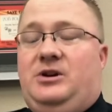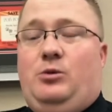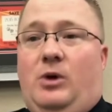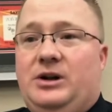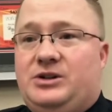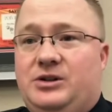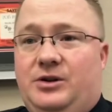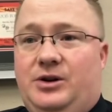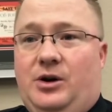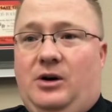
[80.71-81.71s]
We want
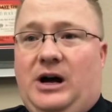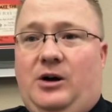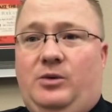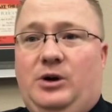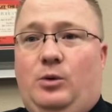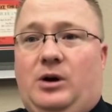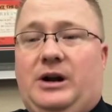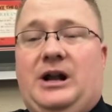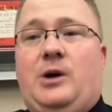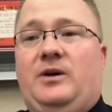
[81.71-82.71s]
you to know how we
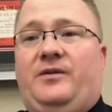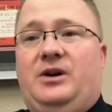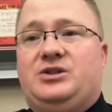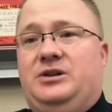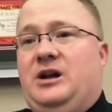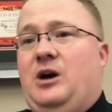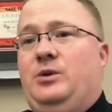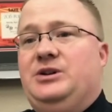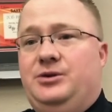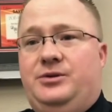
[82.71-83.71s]
work and how we function, how
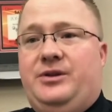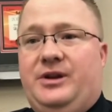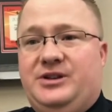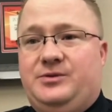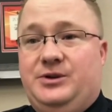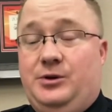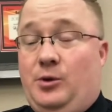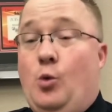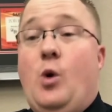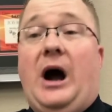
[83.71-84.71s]
we do the things we do
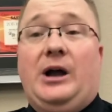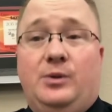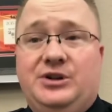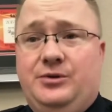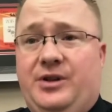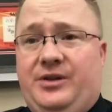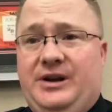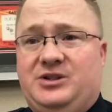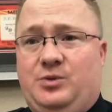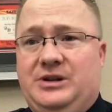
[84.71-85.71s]
and why we do the
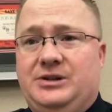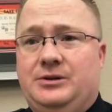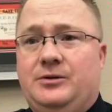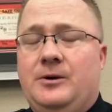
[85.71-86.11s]
things we do.